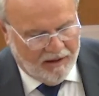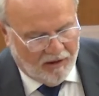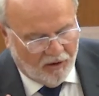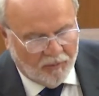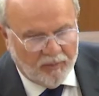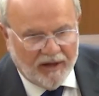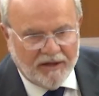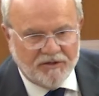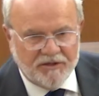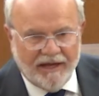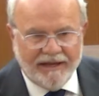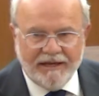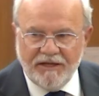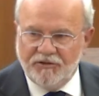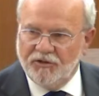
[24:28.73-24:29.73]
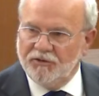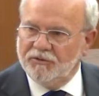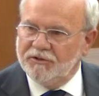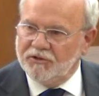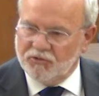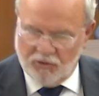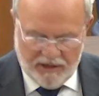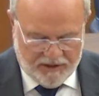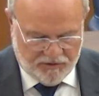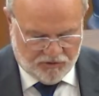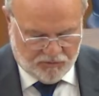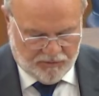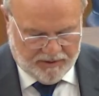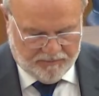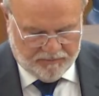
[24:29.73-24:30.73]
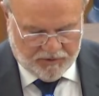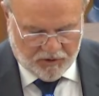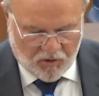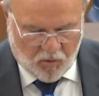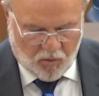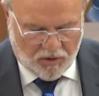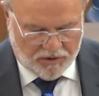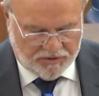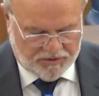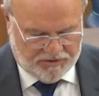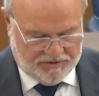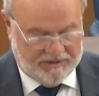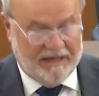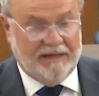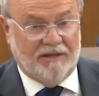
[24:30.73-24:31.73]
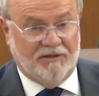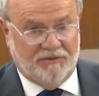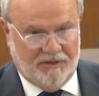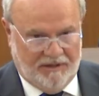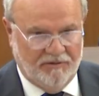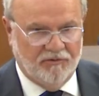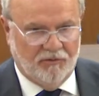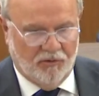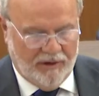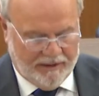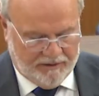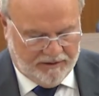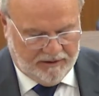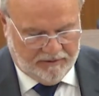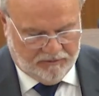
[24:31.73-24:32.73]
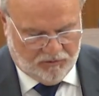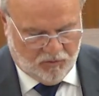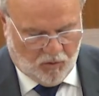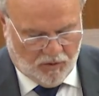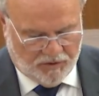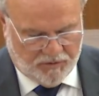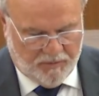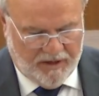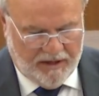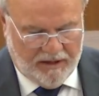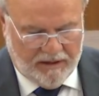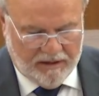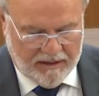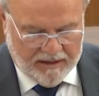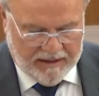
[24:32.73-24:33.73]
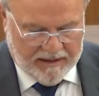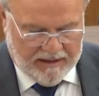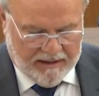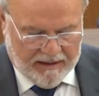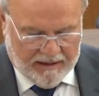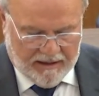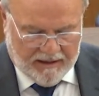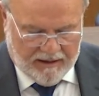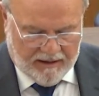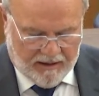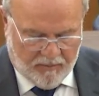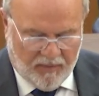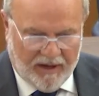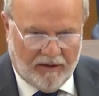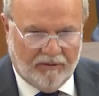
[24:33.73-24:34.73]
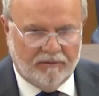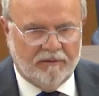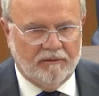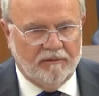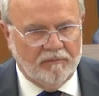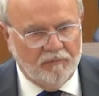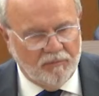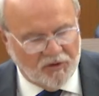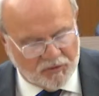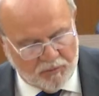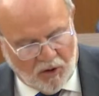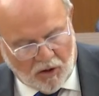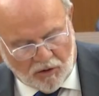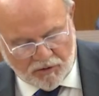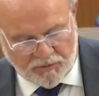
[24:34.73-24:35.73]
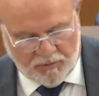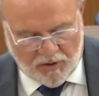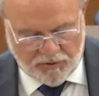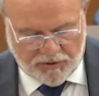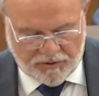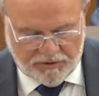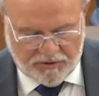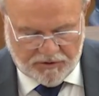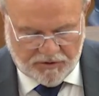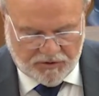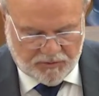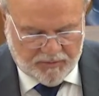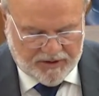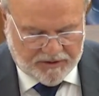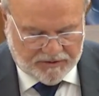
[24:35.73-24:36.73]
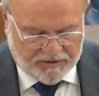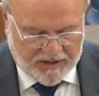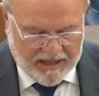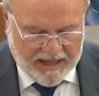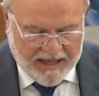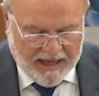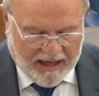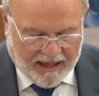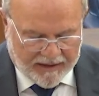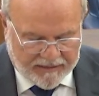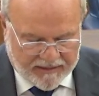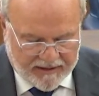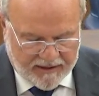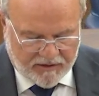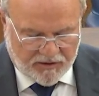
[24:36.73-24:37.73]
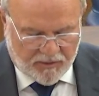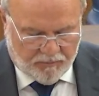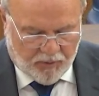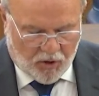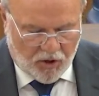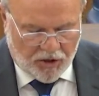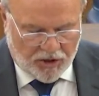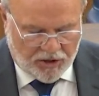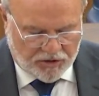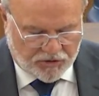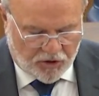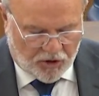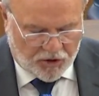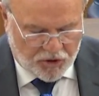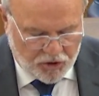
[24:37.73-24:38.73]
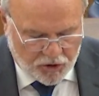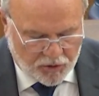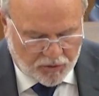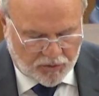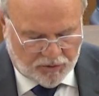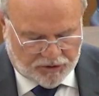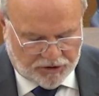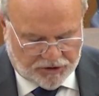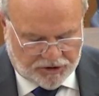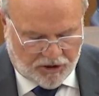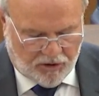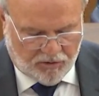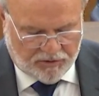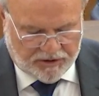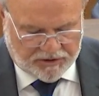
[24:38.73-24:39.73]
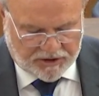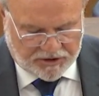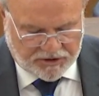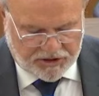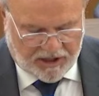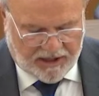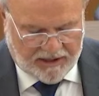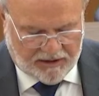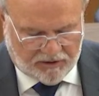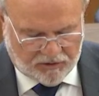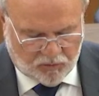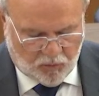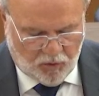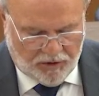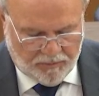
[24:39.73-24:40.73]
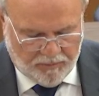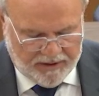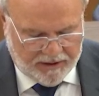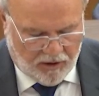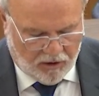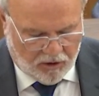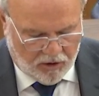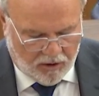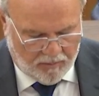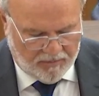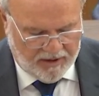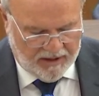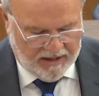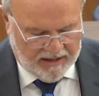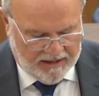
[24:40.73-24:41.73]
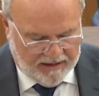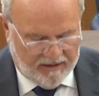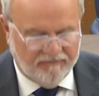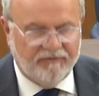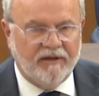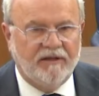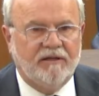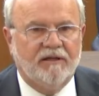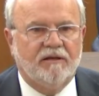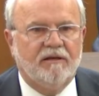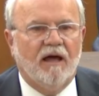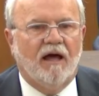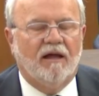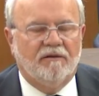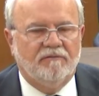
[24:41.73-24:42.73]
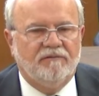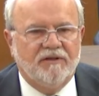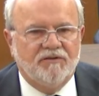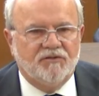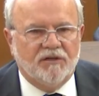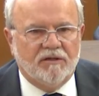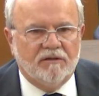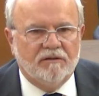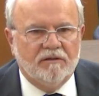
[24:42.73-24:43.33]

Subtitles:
on page 82 of the transcript, the court says, in directing towards me about Ms. Ball's motion to dismiss, I think the burden is on you to show that the child would be harmed if he did not visit.